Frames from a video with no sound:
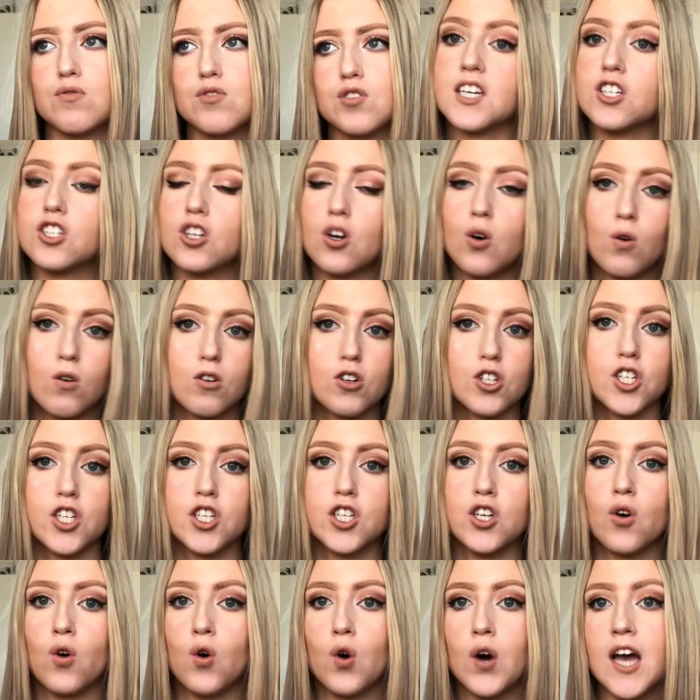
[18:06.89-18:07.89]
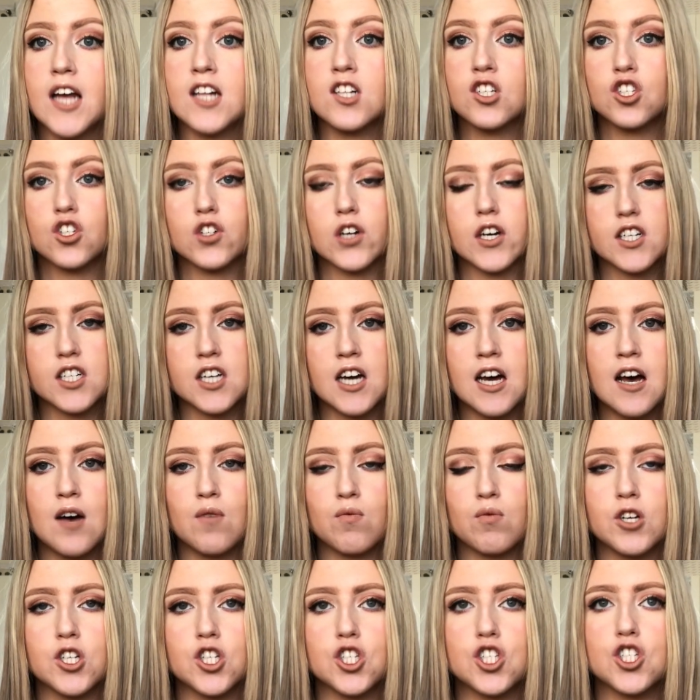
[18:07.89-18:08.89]
So you talk to your instructor
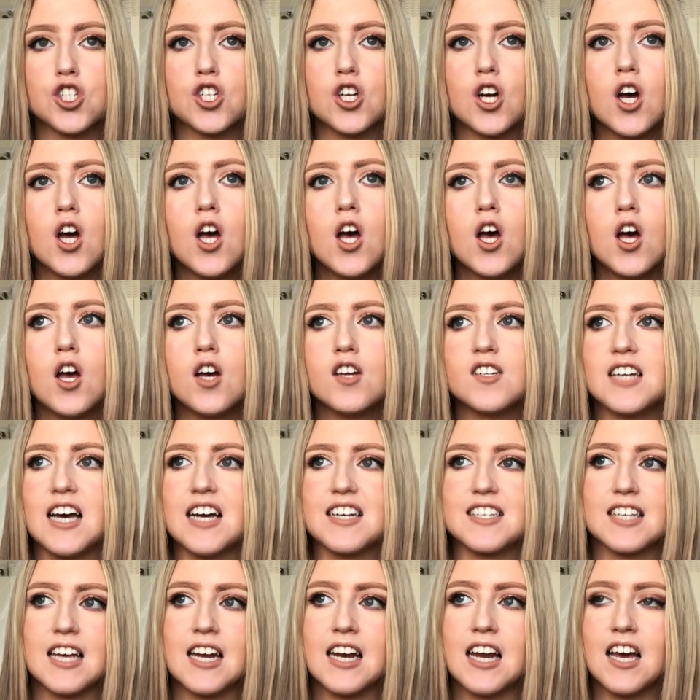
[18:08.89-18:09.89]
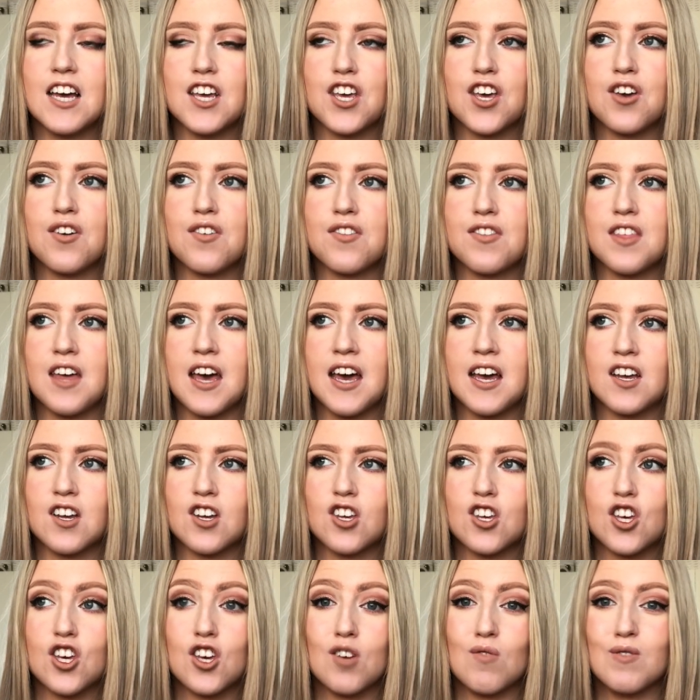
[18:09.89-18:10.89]
which test centre you
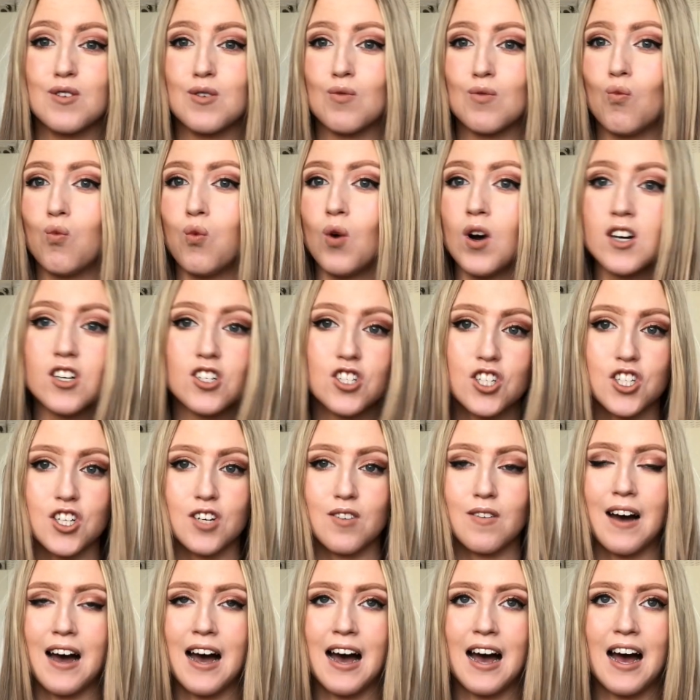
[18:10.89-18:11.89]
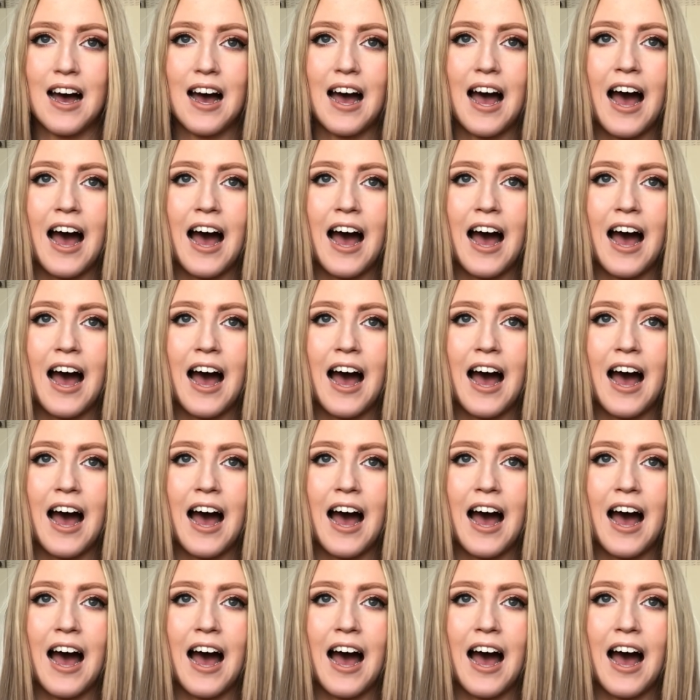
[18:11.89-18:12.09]
think you would want to do it at.